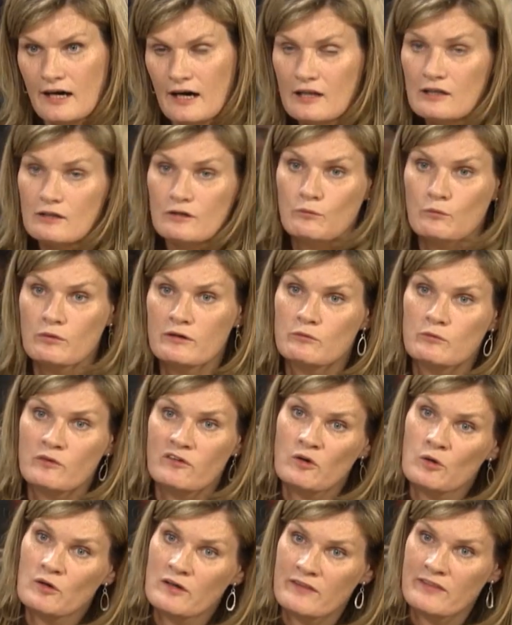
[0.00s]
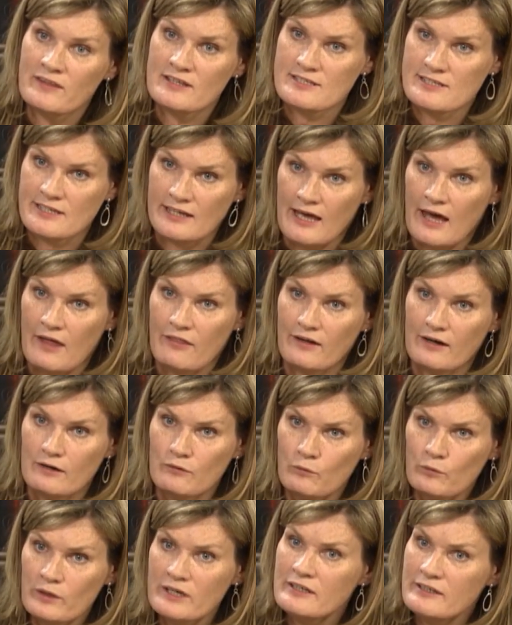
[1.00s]
look, we're all in this together.
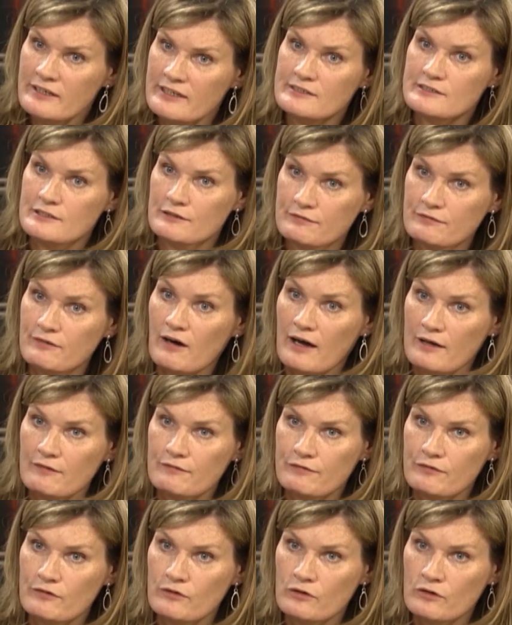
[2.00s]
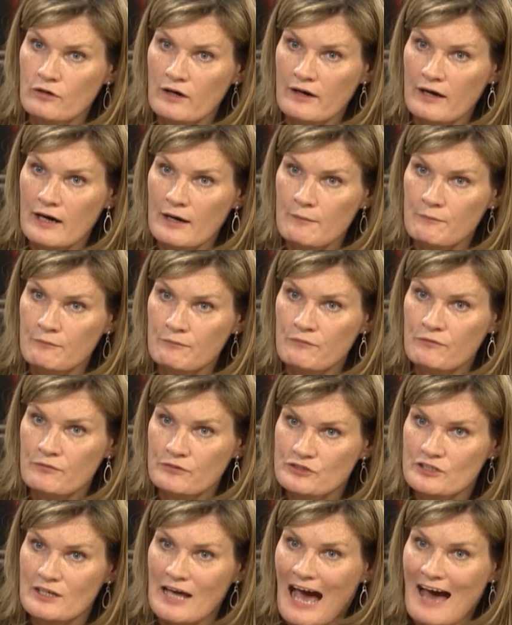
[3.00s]
We need to fight for,
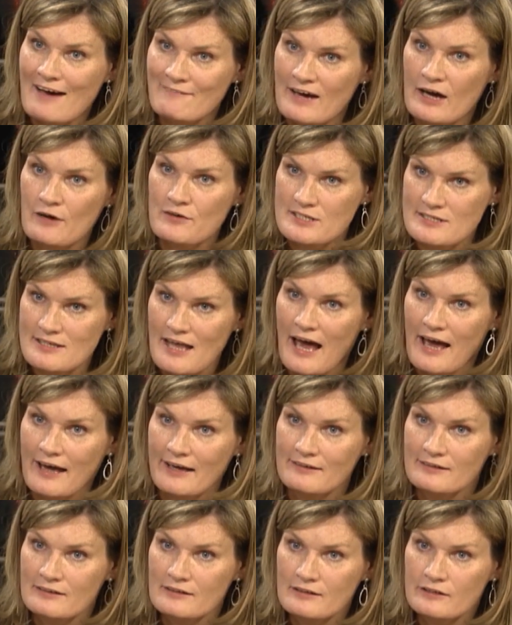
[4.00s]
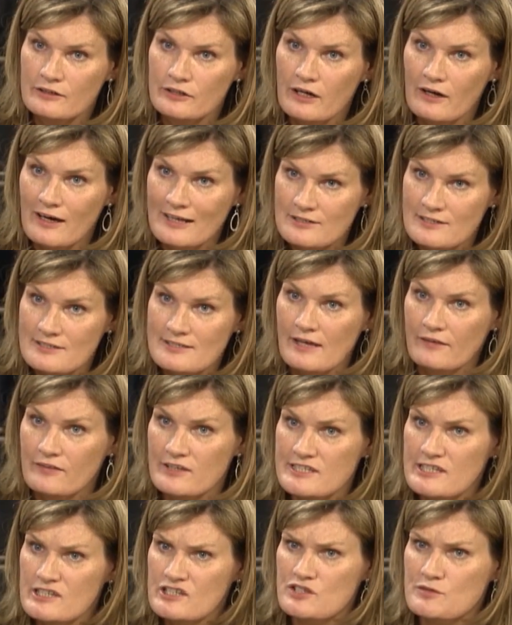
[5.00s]
to have our say. As I said,
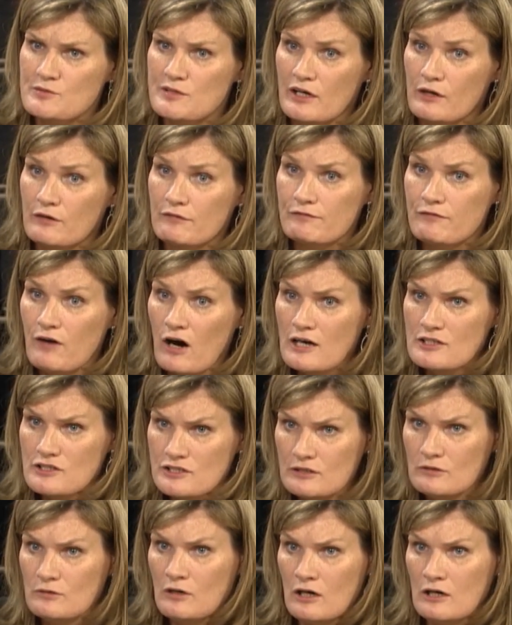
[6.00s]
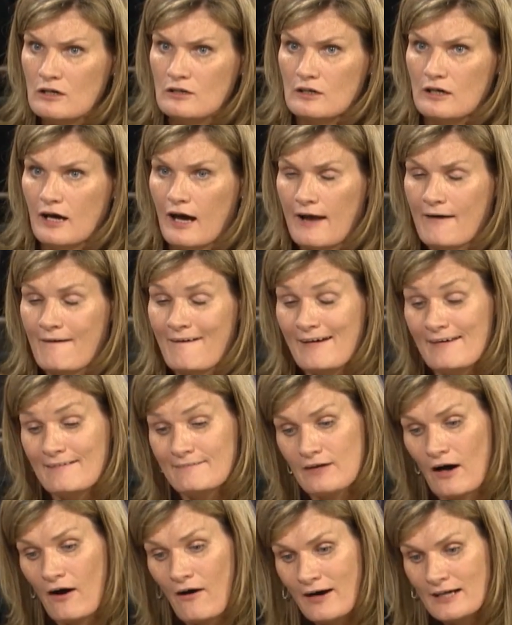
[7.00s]
this issue's been going on far too long, and
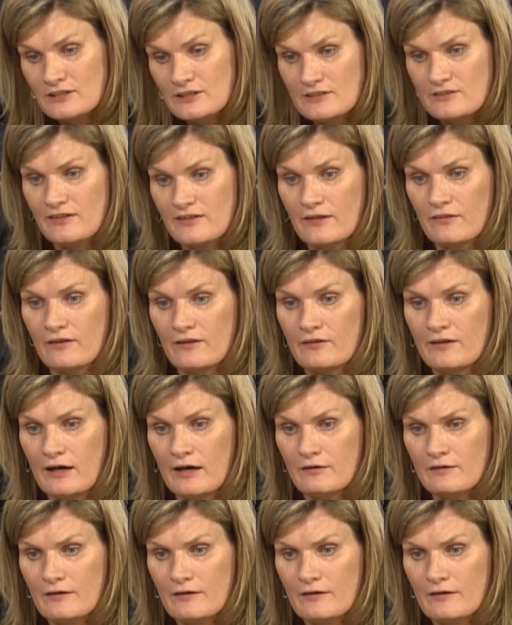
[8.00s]
I just think that now